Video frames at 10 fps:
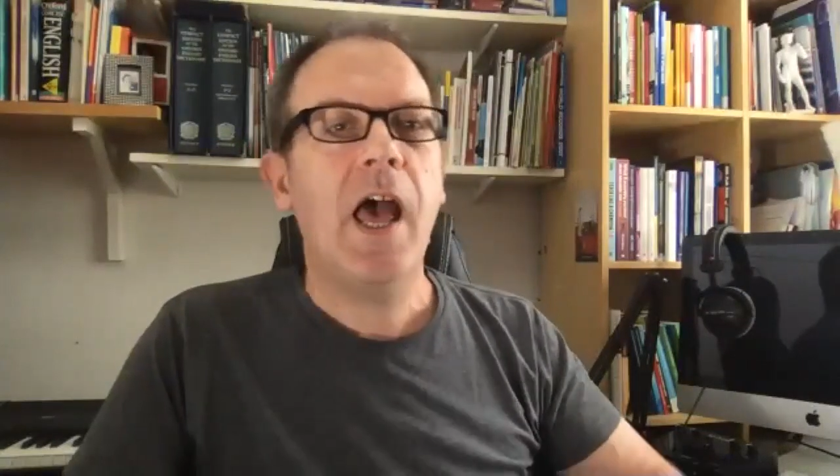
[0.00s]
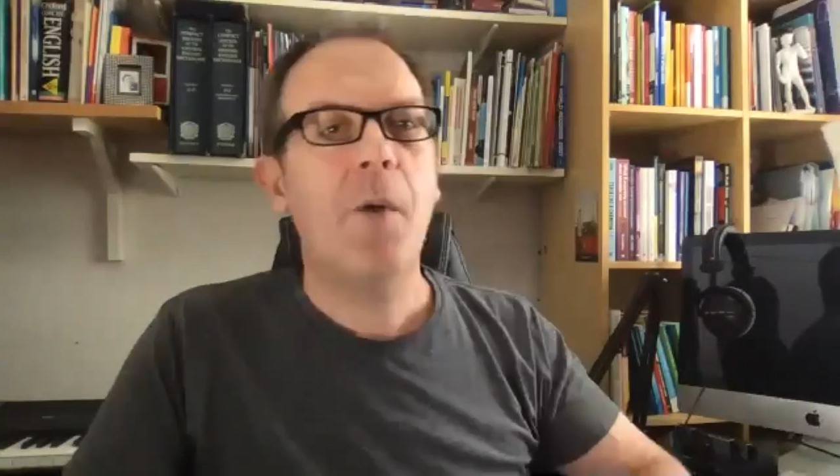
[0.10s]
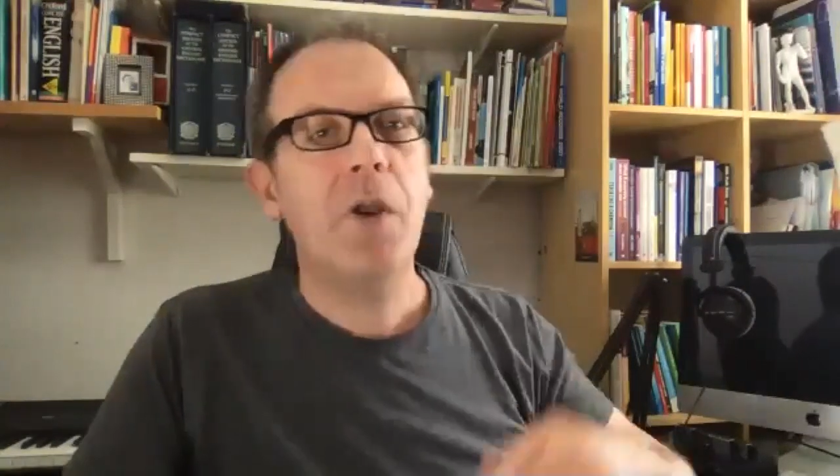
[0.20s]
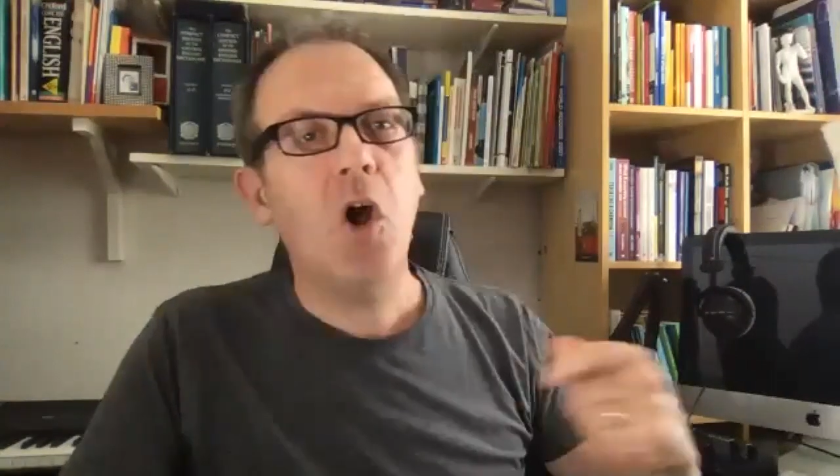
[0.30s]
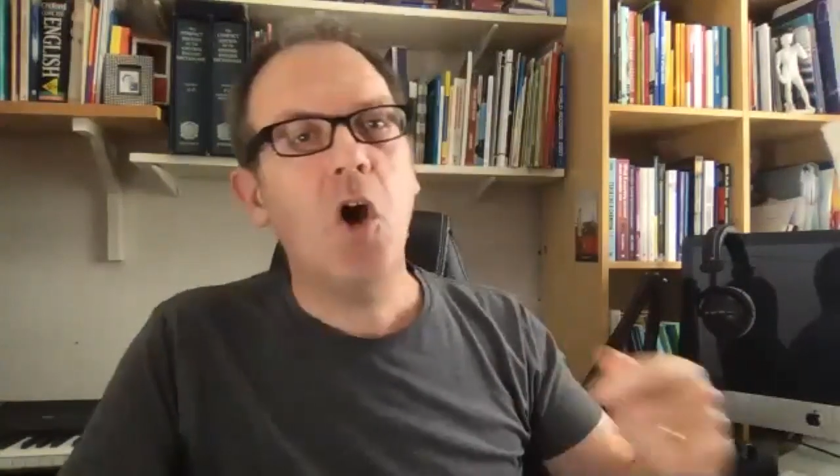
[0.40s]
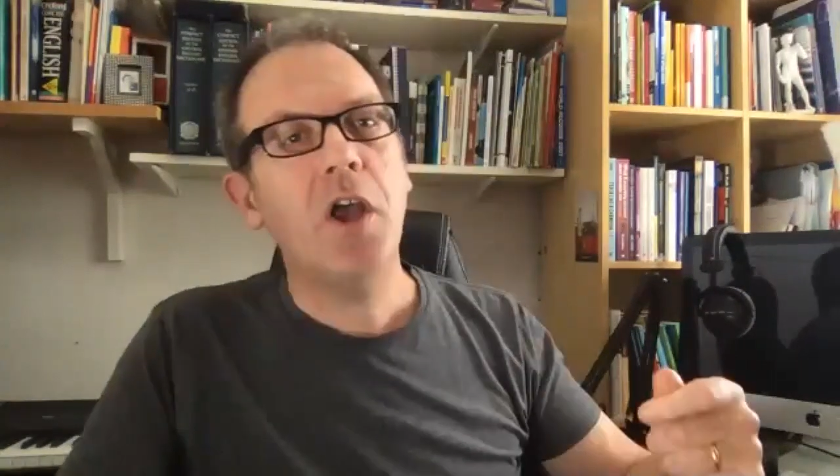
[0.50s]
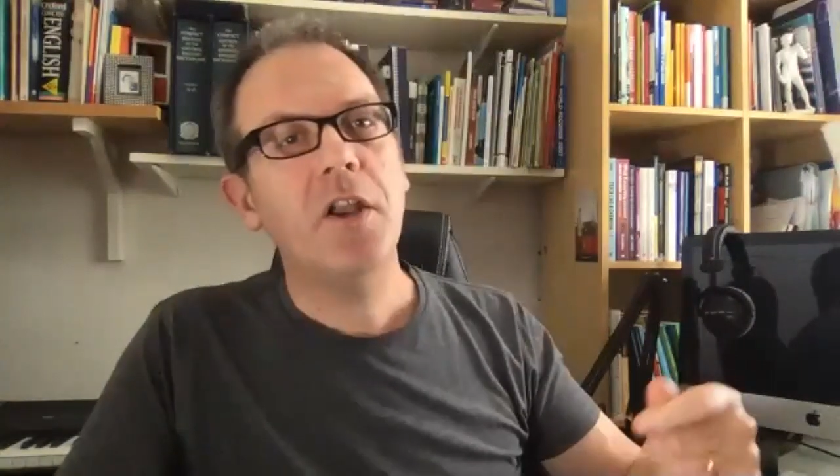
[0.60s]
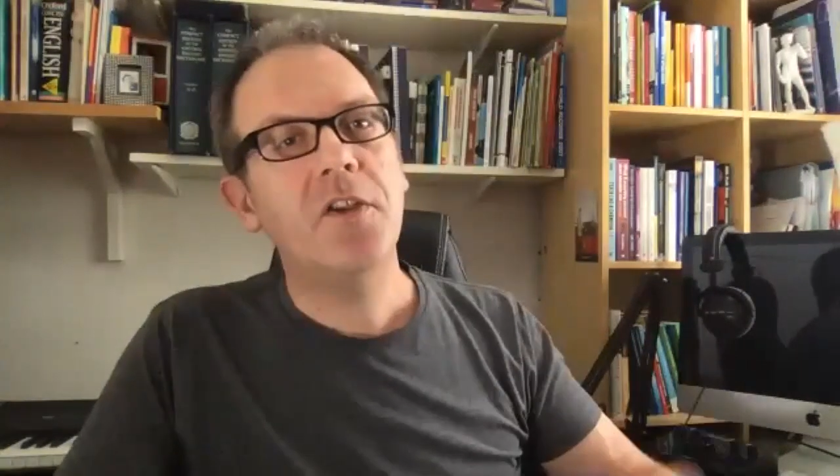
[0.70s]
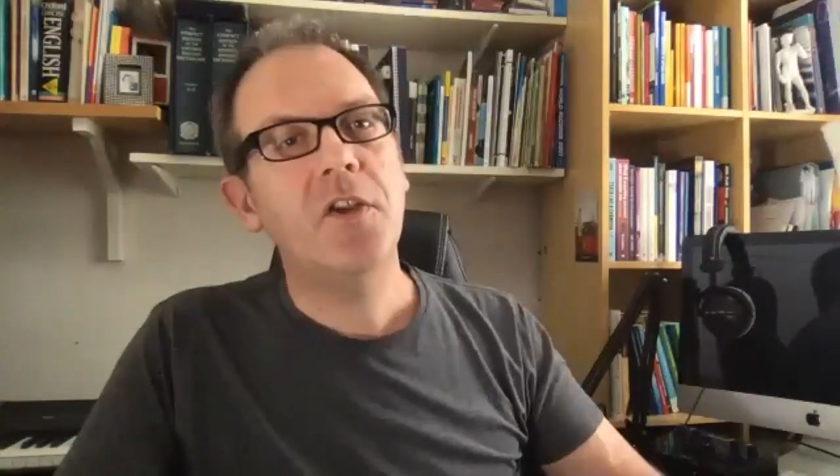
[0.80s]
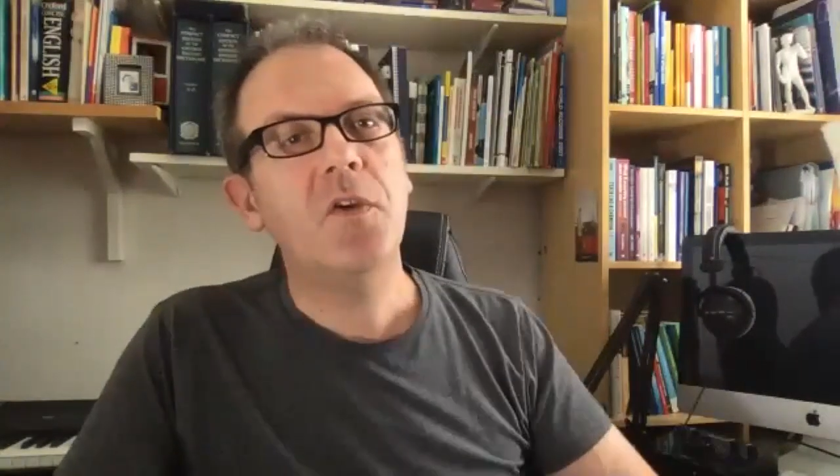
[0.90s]
we're not going to
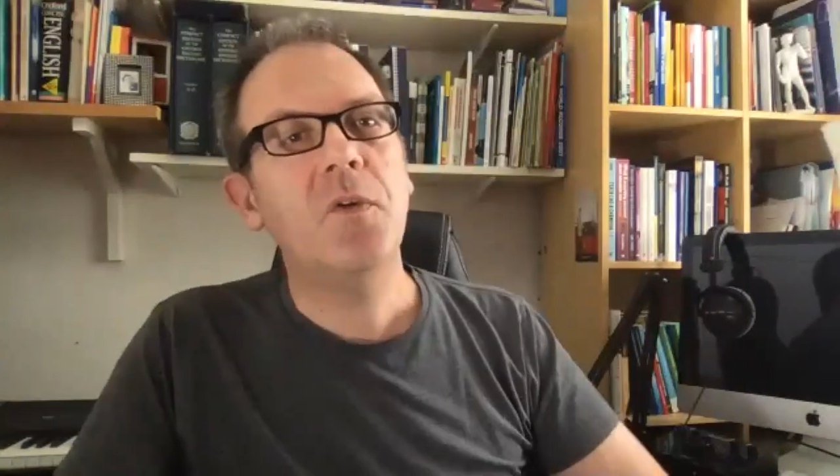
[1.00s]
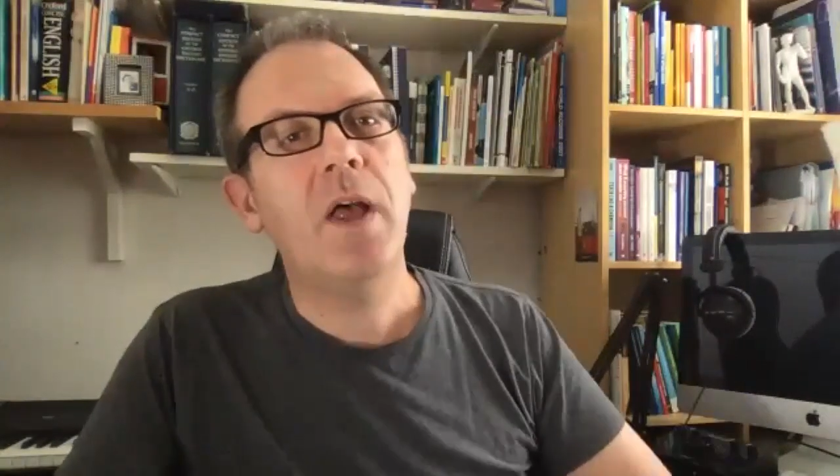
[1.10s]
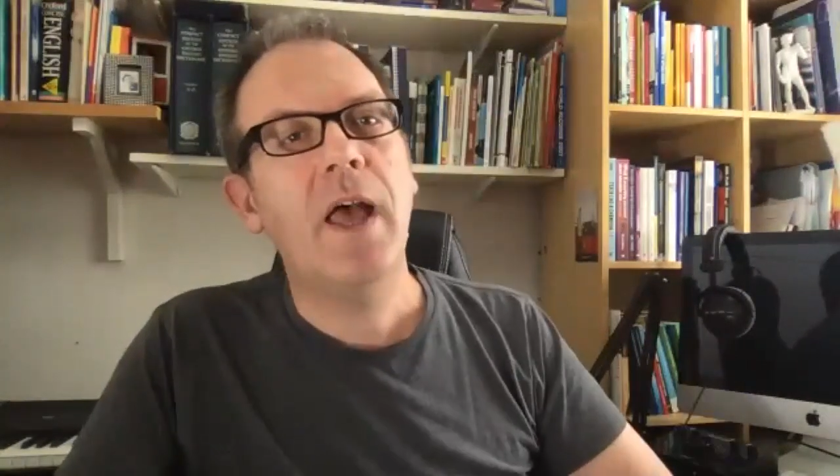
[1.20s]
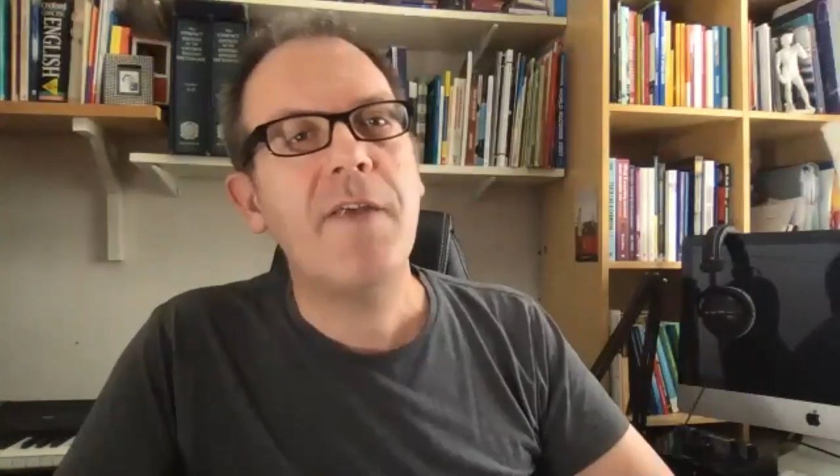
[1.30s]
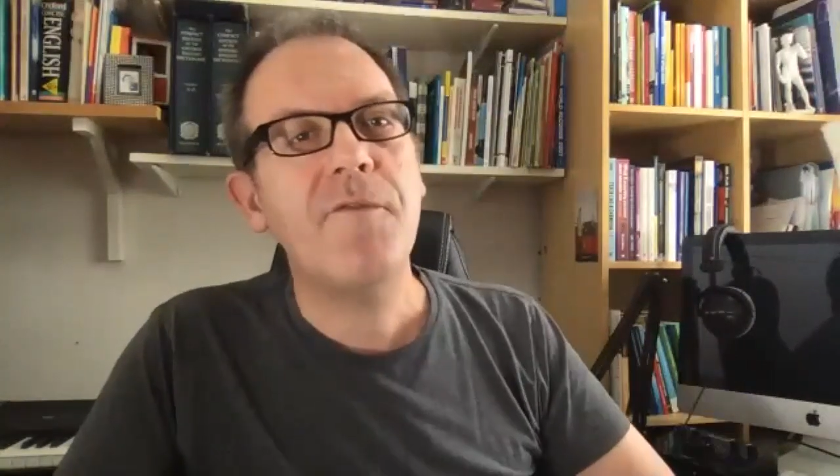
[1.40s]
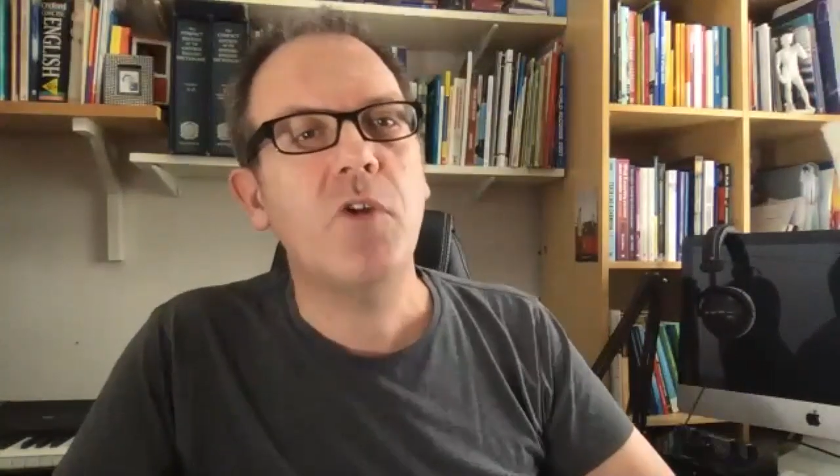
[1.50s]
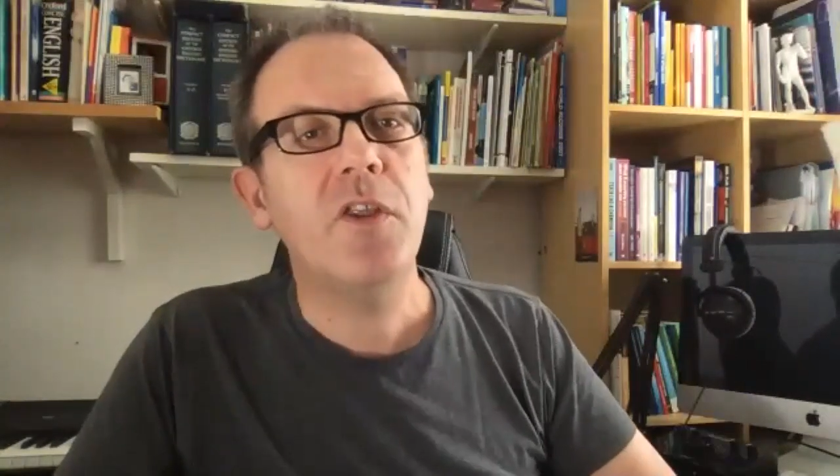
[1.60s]
do everyone